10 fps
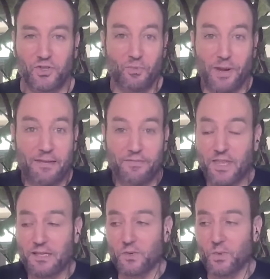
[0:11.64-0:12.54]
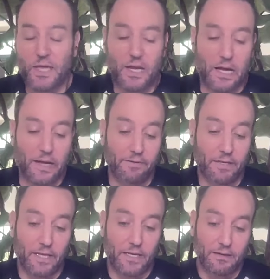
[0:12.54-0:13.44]
three of these a week? I
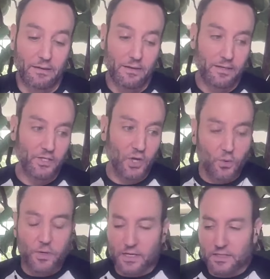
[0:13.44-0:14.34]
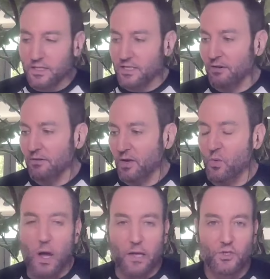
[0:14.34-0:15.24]
really don't necessarily
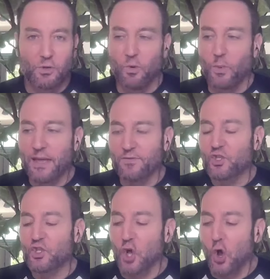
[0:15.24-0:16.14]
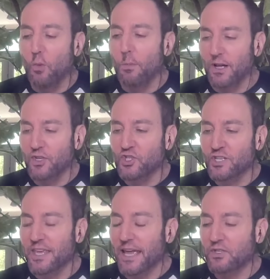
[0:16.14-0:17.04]
want to, but we have so much to
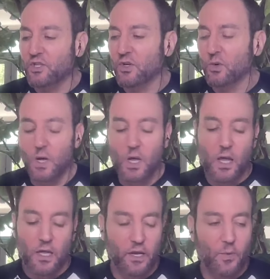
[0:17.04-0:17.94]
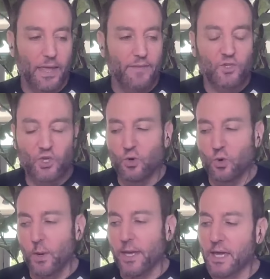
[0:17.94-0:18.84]
get to. You know, we have two
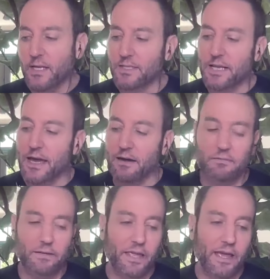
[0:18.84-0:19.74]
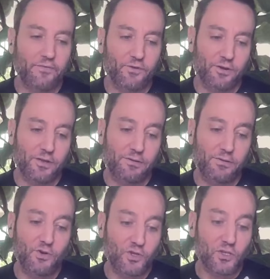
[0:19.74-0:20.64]
quick hits now in the afternoon,
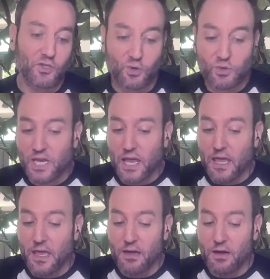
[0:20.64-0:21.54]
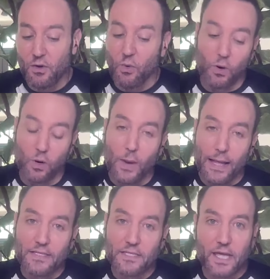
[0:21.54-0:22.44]
usually Tuesday or
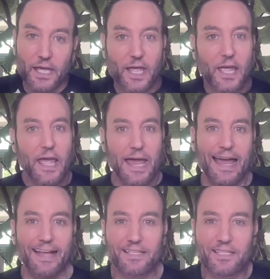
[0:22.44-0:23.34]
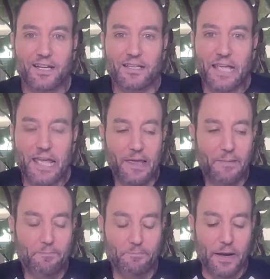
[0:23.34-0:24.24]
Wednesday and
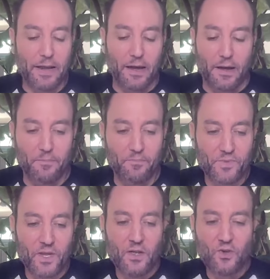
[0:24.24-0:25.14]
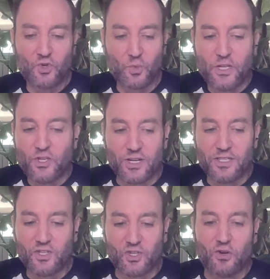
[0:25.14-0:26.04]
Sunday. But um, should we
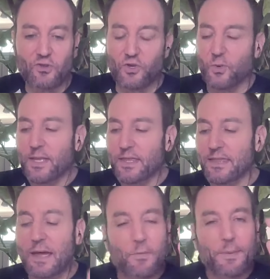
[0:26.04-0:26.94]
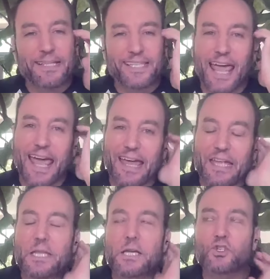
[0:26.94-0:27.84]
just start doing that would be
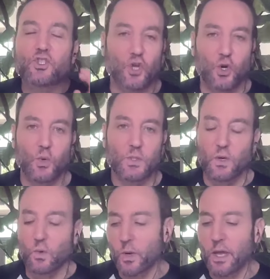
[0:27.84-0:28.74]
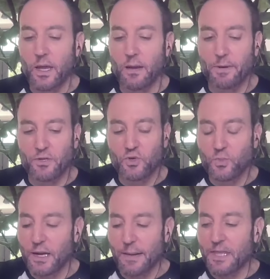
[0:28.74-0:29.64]
10 shows a week, but should
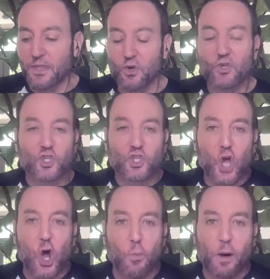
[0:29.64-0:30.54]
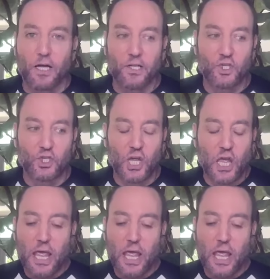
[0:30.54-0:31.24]
we I mean, there's so much